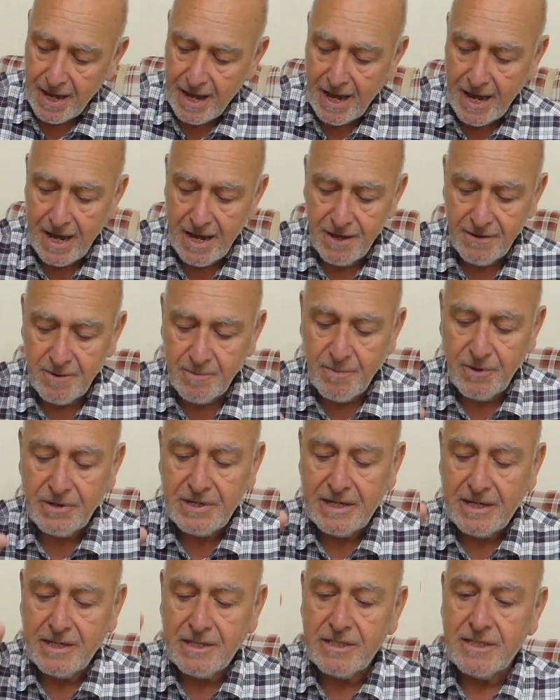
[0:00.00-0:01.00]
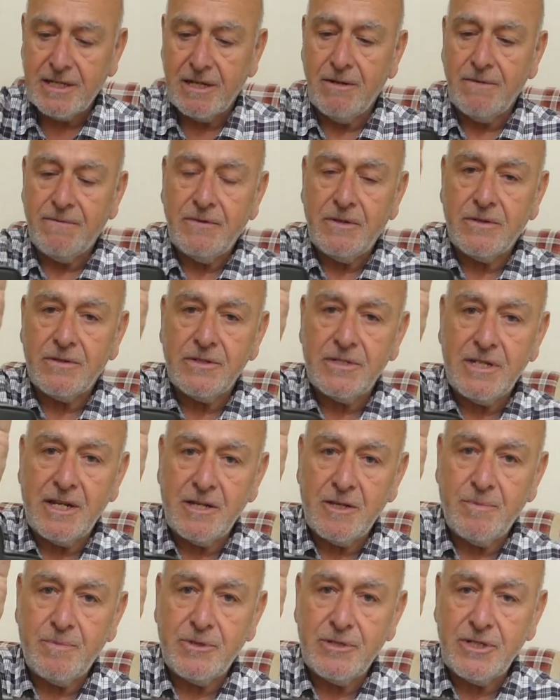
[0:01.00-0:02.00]
The body itself, you can see
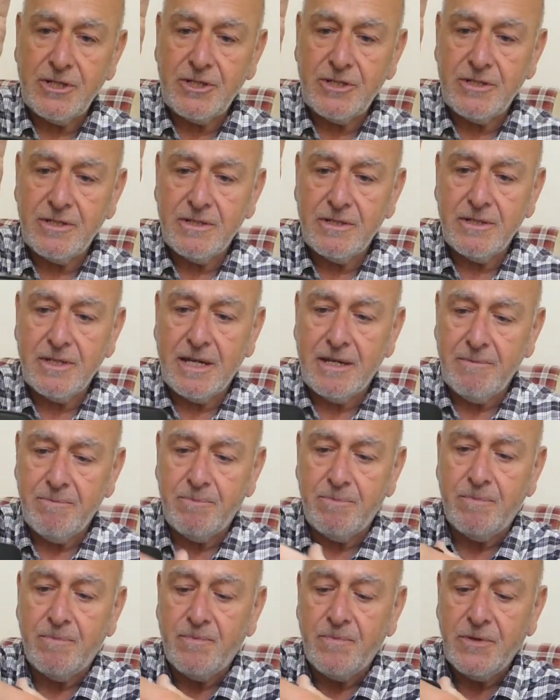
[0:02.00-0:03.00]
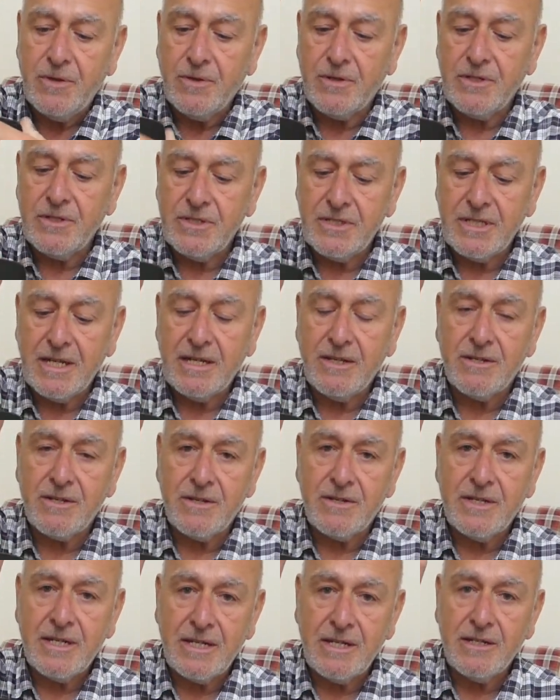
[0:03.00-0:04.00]
the position, you can see
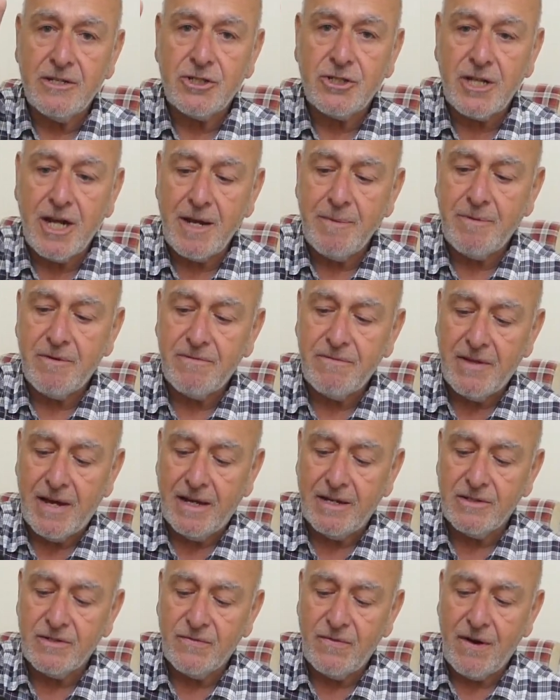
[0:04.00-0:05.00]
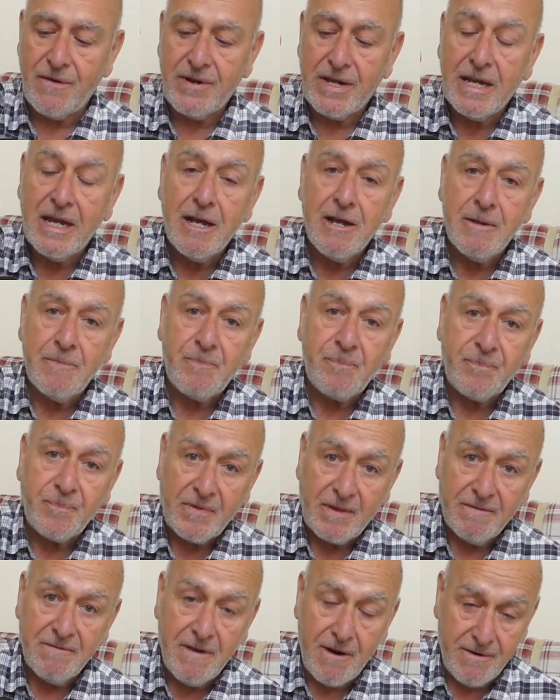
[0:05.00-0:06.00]
that the shape of that's very,
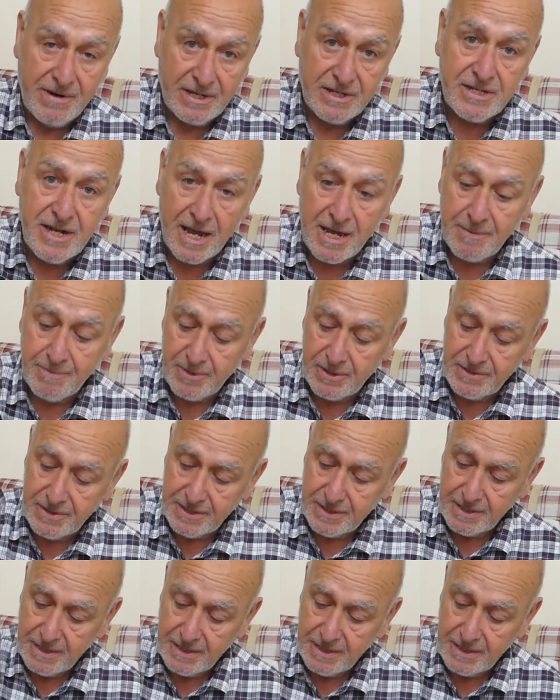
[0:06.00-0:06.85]
very tapered.